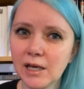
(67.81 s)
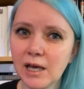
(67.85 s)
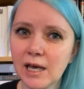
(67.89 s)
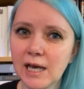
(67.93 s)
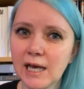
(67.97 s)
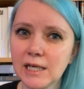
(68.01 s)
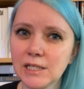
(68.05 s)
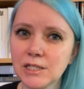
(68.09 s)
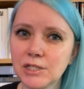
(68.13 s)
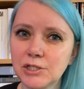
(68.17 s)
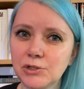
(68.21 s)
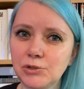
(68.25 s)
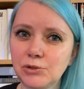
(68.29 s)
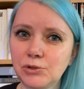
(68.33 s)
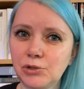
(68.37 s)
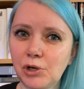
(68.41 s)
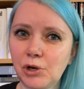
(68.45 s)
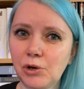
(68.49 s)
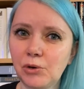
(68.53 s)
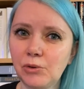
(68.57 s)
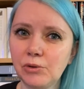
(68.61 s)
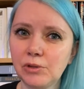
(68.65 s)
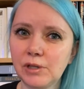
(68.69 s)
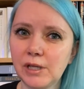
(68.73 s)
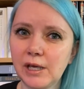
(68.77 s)
As you
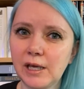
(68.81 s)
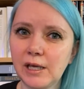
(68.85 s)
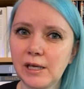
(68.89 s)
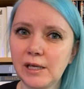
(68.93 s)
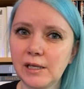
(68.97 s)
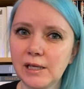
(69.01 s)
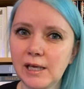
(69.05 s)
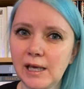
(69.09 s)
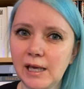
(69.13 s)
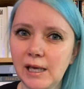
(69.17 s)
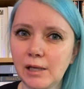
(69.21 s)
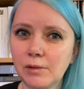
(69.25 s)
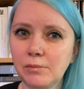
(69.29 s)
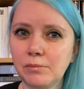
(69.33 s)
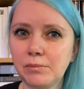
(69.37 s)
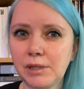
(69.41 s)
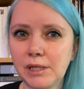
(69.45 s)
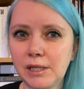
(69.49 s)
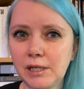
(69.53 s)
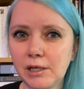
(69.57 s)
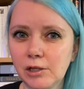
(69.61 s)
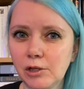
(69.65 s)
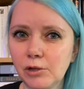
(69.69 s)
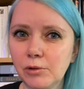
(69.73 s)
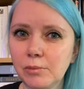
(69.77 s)
know, they can be
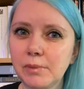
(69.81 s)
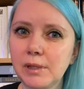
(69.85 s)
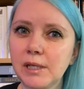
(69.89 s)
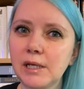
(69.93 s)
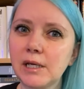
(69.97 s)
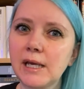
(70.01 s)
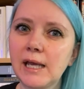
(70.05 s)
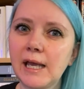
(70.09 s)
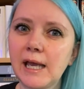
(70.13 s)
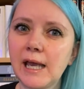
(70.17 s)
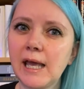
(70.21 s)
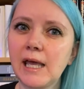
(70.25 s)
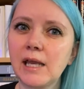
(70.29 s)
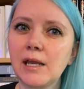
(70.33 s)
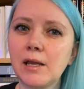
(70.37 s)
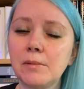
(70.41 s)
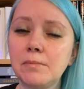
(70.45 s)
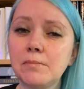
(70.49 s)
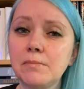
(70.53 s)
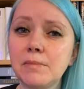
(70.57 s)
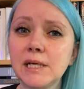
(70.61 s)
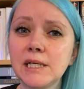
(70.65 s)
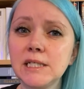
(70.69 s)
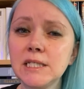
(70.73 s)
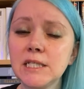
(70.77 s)
a little bit hit and
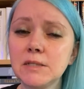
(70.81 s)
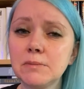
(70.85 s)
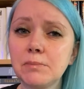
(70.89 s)
miss,